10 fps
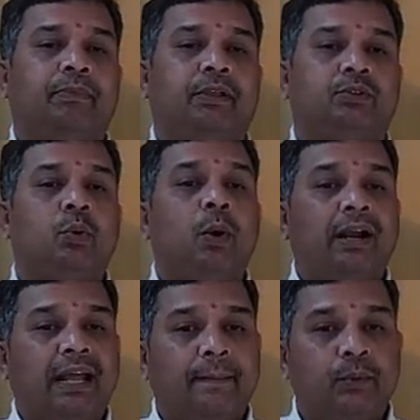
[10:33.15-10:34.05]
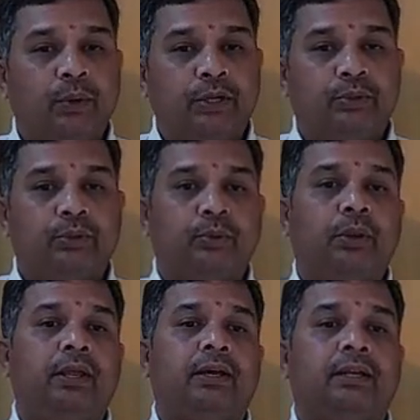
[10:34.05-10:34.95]
So what I am going to do
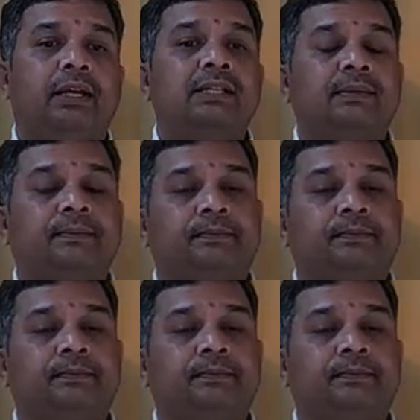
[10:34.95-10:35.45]
here is,